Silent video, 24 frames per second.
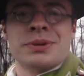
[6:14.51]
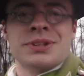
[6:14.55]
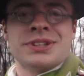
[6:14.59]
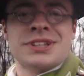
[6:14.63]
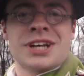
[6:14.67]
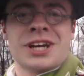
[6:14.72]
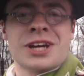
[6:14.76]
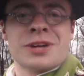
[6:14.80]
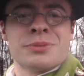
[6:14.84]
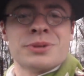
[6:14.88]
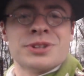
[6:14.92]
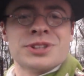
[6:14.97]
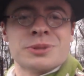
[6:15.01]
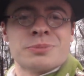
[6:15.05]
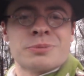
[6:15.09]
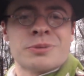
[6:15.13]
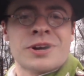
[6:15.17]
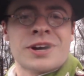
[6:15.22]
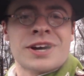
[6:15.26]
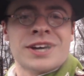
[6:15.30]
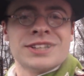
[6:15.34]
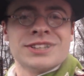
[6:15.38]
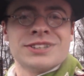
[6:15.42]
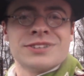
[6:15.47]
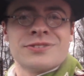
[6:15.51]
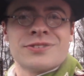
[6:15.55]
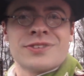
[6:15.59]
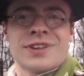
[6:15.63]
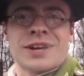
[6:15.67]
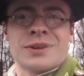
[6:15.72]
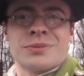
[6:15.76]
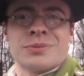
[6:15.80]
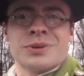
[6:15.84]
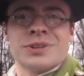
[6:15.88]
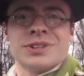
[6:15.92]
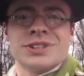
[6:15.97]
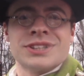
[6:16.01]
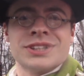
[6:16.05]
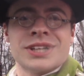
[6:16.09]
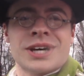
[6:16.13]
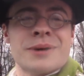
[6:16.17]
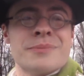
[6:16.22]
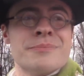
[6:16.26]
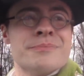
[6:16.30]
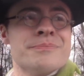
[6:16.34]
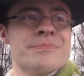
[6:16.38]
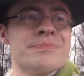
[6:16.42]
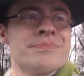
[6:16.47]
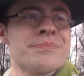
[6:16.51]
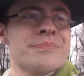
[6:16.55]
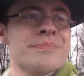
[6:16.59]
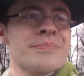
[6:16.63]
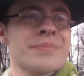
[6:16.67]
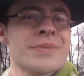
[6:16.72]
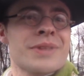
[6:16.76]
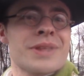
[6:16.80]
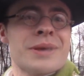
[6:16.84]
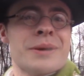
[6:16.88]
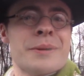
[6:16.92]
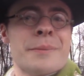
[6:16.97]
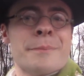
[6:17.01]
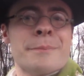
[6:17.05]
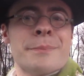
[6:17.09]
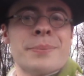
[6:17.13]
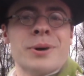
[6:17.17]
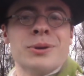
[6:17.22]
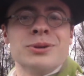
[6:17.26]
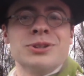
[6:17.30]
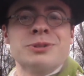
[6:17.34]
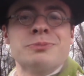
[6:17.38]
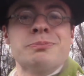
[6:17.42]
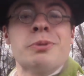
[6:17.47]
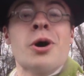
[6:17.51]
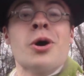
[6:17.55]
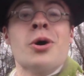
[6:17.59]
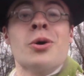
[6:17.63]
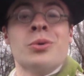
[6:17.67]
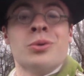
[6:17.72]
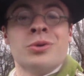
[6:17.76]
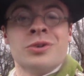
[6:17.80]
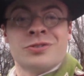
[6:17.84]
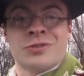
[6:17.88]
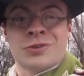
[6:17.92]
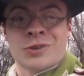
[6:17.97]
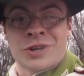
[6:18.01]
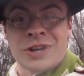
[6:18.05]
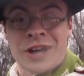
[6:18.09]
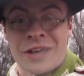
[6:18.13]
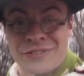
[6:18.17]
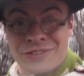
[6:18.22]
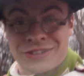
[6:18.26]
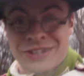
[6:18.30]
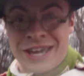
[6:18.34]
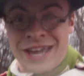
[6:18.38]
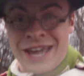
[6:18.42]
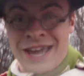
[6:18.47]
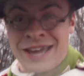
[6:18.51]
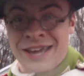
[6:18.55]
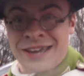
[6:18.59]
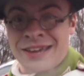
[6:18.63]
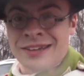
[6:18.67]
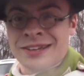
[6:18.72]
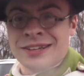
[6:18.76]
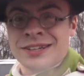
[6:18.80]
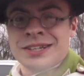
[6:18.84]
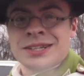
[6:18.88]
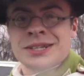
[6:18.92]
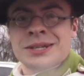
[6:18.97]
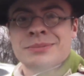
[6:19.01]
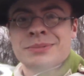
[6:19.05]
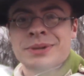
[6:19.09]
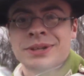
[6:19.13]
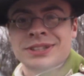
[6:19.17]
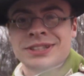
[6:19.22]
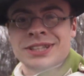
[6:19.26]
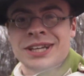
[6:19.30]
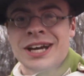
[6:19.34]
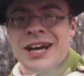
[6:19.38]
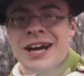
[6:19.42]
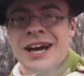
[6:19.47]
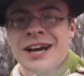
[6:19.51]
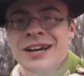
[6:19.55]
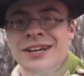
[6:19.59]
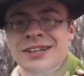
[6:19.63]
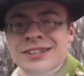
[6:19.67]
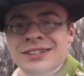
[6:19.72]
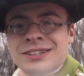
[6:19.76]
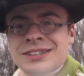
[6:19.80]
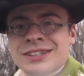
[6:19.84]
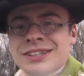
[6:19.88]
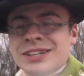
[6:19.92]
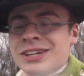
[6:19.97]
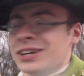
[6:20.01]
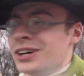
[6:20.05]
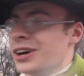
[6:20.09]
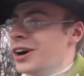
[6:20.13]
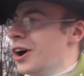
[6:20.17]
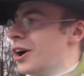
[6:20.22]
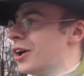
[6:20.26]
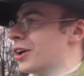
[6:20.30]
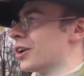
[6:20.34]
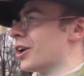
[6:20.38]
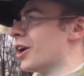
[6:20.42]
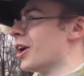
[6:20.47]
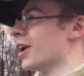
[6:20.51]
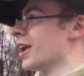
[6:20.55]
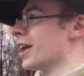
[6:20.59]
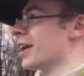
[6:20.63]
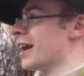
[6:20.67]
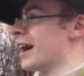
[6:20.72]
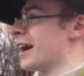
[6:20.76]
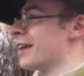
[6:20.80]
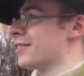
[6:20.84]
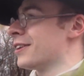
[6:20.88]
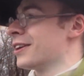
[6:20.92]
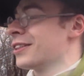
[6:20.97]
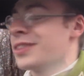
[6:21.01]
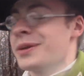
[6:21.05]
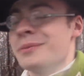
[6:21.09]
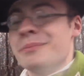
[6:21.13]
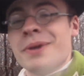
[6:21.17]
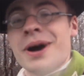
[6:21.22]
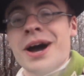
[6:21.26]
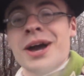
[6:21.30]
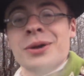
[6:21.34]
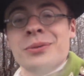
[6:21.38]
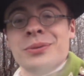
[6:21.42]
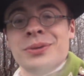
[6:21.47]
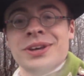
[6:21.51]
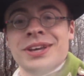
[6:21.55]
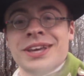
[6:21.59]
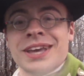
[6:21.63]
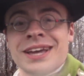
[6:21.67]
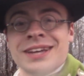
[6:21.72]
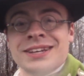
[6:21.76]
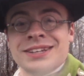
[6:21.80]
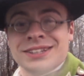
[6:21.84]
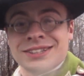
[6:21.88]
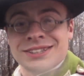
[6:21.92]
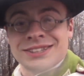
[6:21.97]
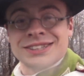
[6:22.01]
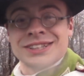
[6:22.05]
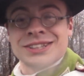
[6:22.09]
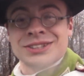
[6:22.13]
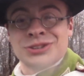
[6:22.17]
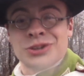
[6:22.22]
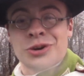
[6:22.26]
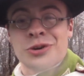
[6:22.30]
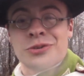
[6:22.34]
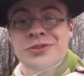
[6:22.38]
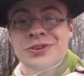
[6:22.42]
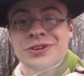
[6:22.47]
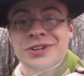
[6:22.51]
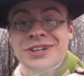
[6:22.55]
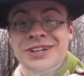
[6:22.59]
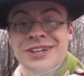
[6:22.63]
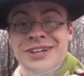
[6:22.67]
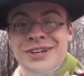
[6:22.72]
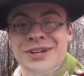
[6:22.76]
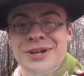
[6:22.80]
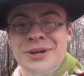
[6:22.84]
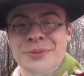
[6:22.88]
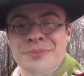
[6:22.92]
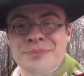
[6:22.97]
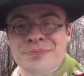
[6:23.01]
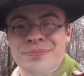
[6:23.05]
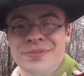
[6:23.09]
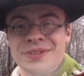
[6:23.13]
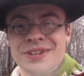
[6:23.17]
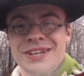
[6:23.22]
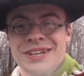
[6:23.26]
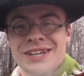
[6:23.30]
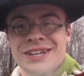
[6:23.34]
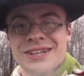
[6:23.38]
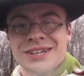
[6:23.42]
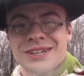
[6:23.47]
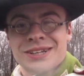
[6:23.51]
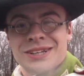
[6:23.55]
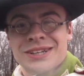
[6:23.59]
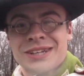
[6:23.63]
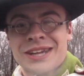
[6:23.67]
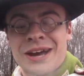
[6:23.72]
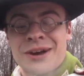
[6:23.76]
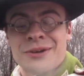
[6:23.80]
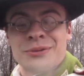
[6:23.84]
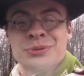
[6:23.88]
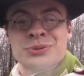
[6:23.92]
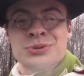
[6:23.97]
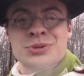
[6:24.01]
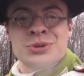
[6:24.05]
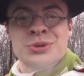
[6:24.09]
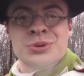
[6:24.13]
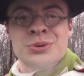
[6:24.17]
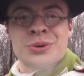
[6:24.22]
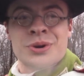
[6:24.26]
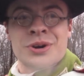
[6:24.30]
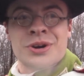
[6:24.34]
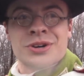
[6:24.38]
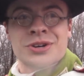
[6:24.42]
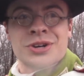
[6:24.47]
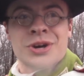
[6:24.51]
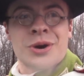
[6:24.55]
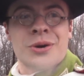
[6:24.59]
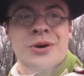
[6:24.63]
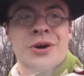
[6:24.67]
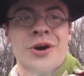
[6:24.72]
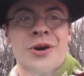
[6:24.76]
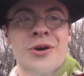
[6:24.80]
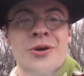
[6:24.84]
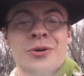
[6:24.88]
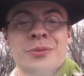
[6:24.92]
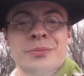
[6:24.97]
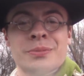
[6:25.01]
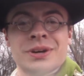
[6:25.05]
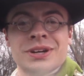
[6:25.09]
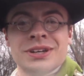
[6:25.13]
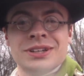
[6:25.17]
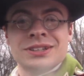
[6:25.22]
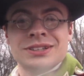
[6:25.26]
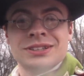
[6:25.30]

be terribly surprised if that was um, postponed for another day. But uh, all in all, I, I, think that my weekend is, is over here. Now to go home,